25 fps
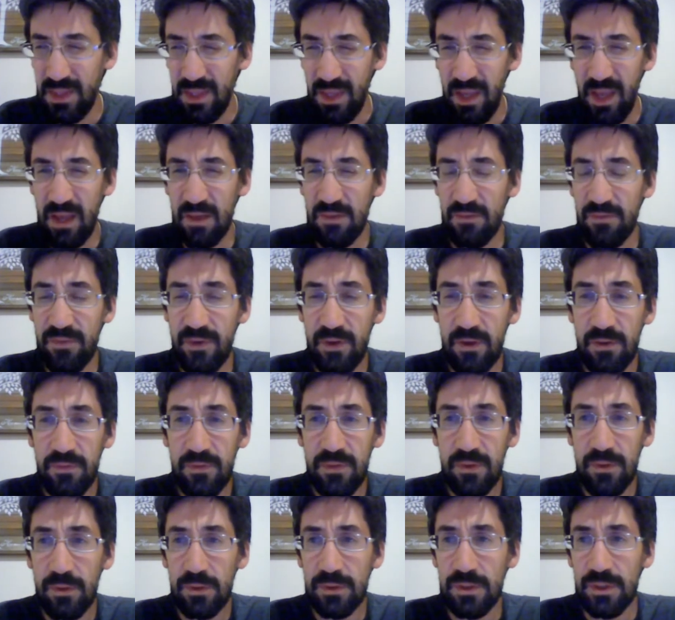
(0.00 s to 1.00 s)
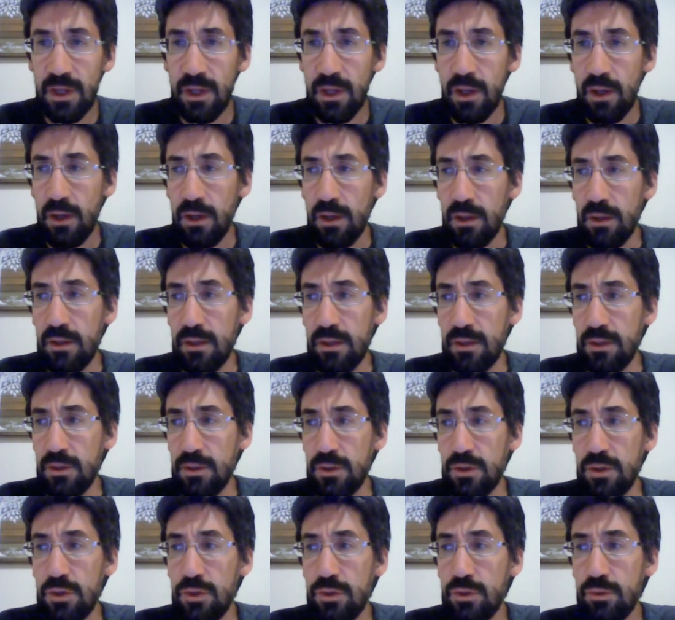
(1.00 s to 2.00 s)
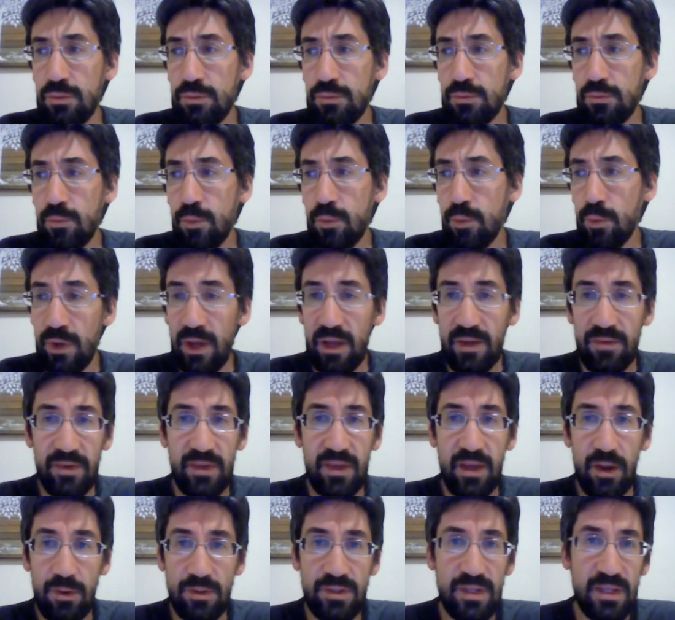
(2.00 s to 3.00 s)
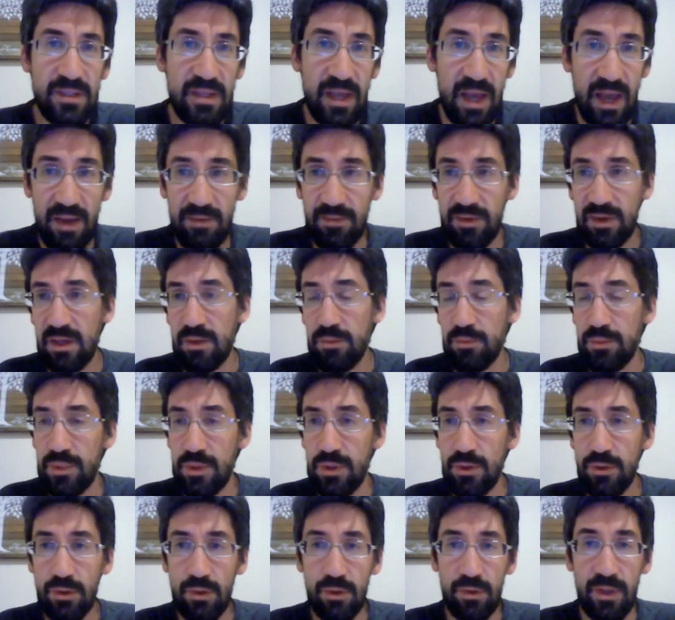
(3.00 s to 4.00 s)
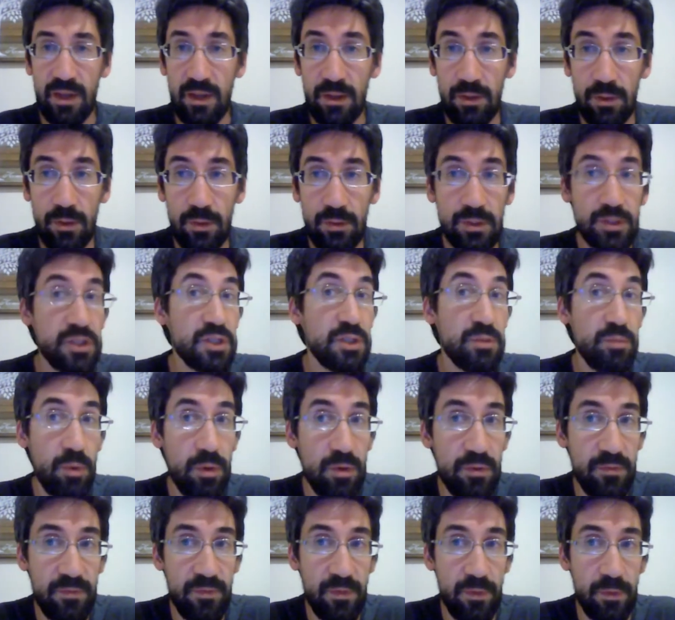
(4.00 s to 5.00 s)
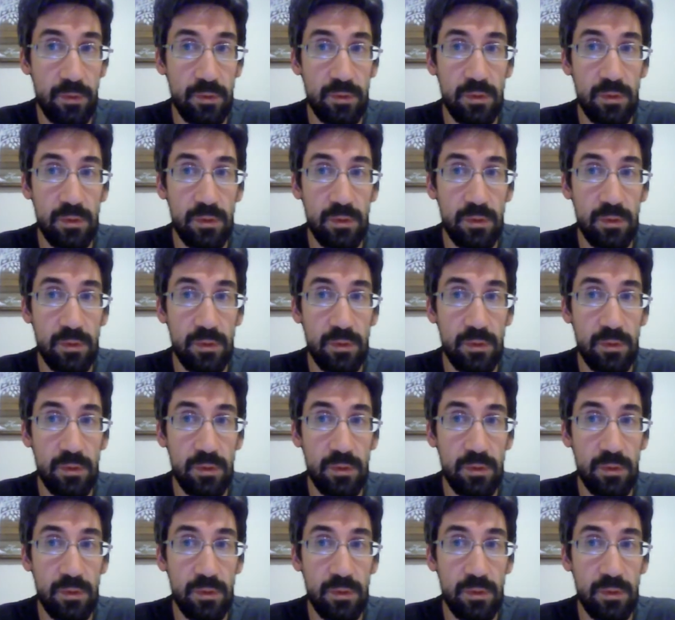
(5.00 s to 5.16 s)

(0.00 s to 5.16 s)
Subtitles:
at Fairfield, you were not even guaranteed to have a computer, let alone a smartphone.